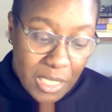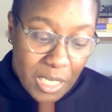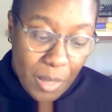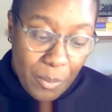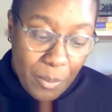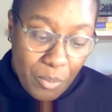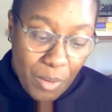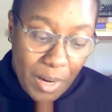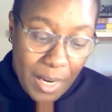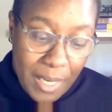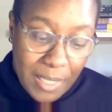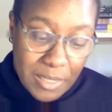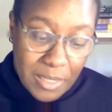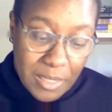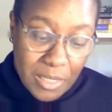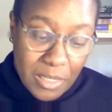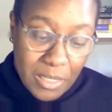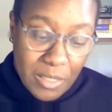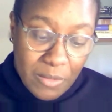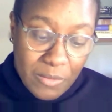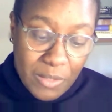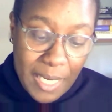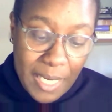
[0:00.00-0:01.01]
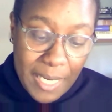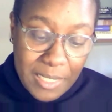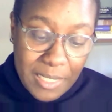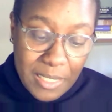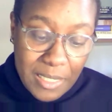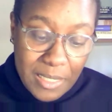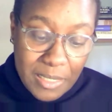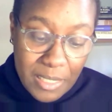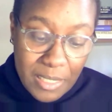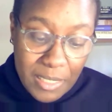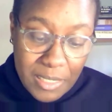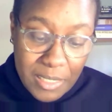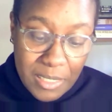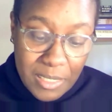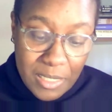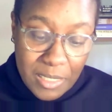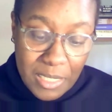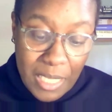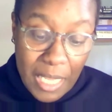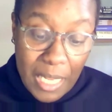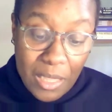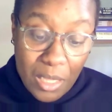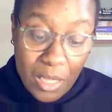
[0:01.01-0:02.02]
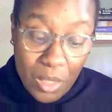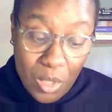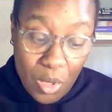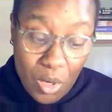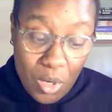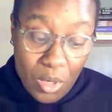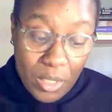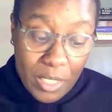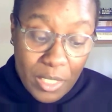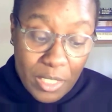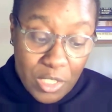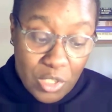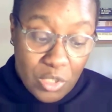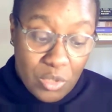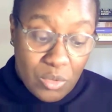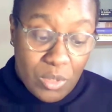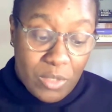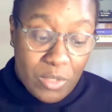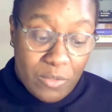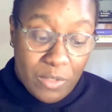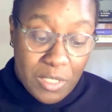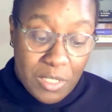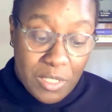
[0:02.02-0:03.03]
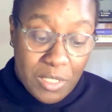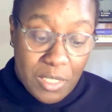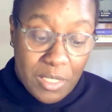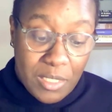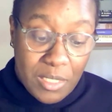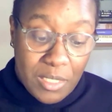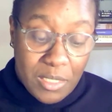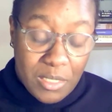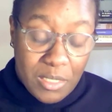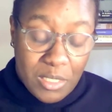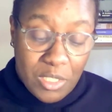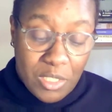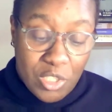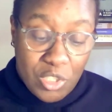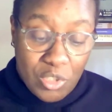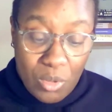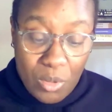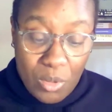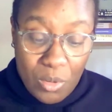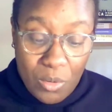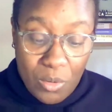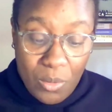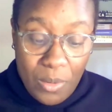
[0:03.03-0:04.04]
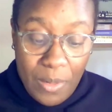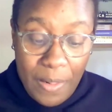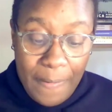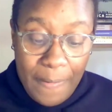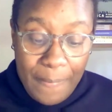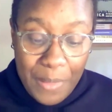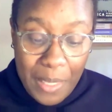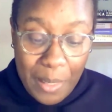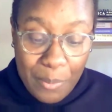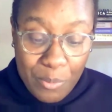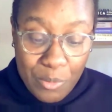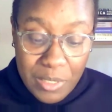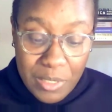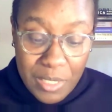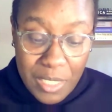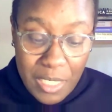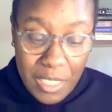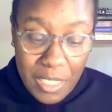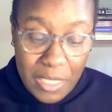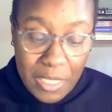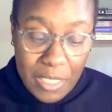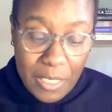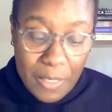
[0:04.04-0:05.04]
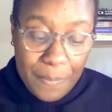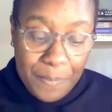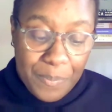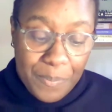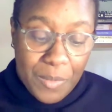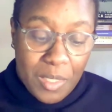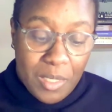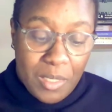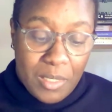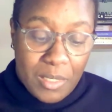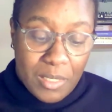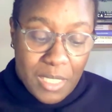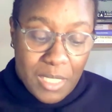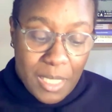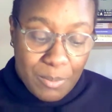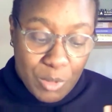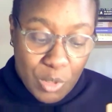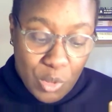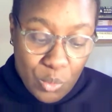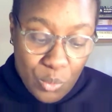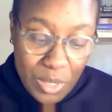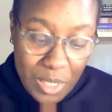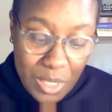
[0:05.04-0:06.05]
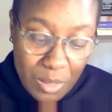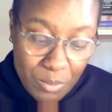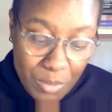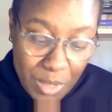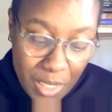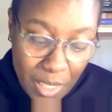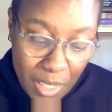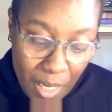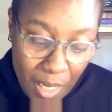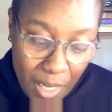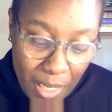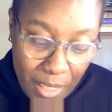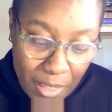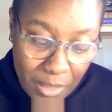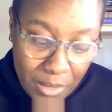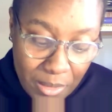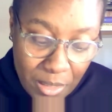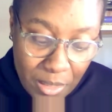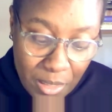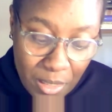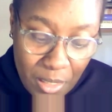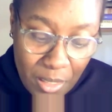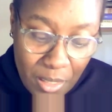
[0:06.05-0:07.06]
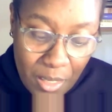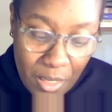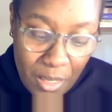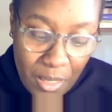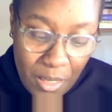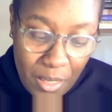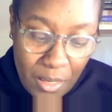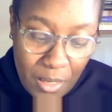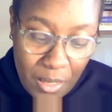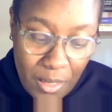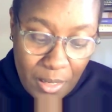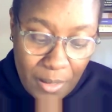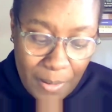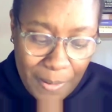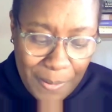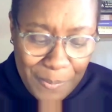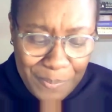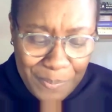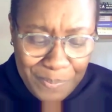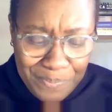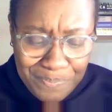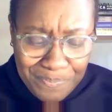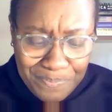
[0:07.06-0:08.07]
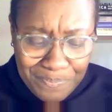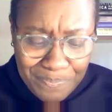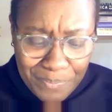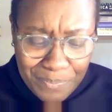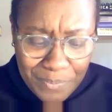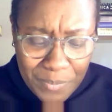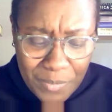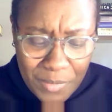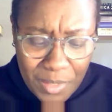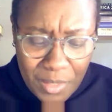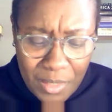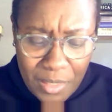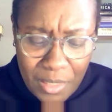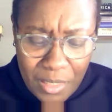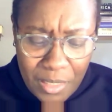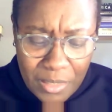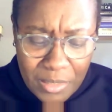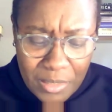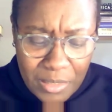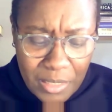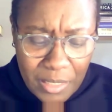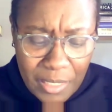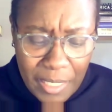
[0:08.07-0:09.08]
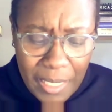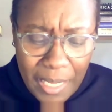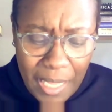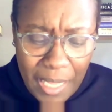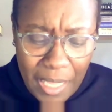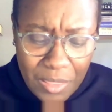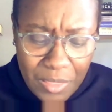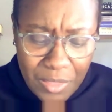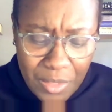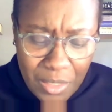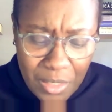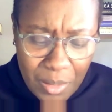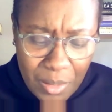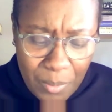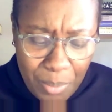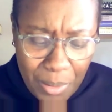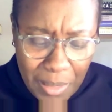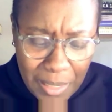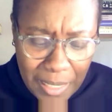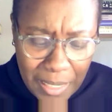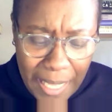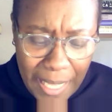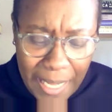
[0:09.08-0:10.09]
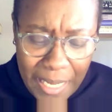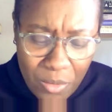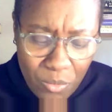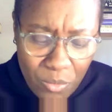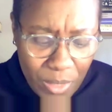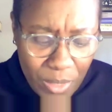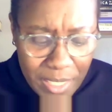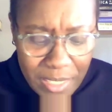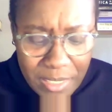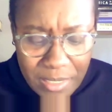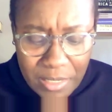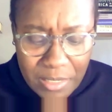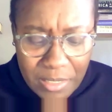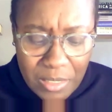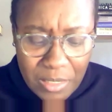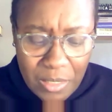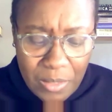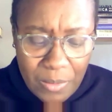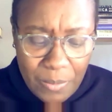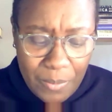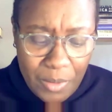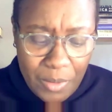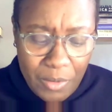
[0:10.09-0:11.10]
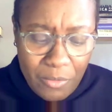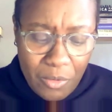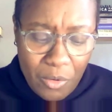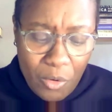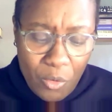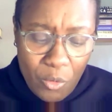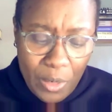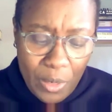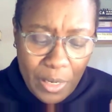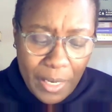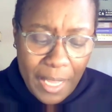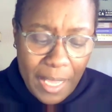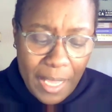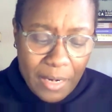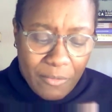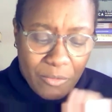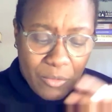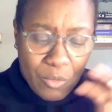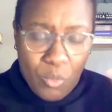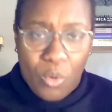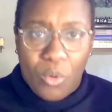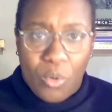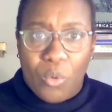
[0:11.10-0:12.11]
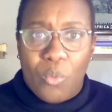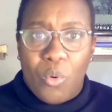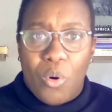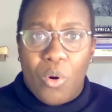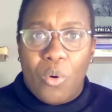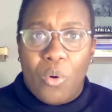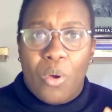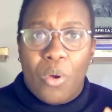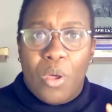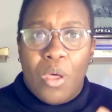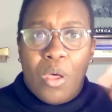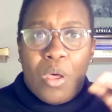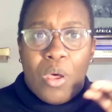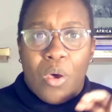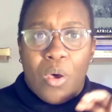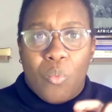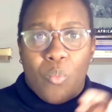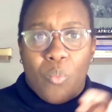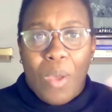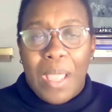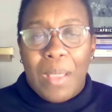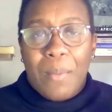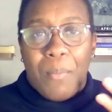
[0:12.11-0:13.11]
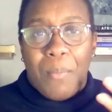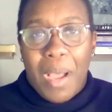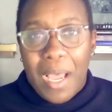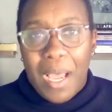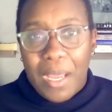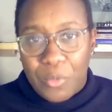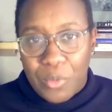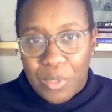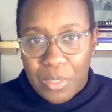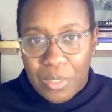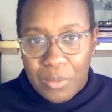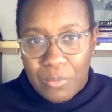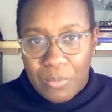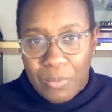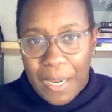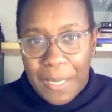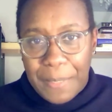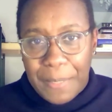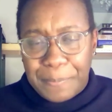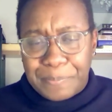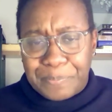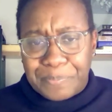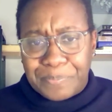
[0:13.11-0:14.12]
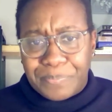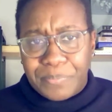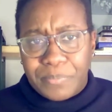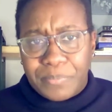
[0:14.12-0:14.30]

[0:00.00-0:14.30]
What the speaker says: the uprising of the 1960s and the long history of injustice and the struggle that preceded them. Chapter 3, beyond looking at the polite racism of a kind of quote unquote white moderate, right?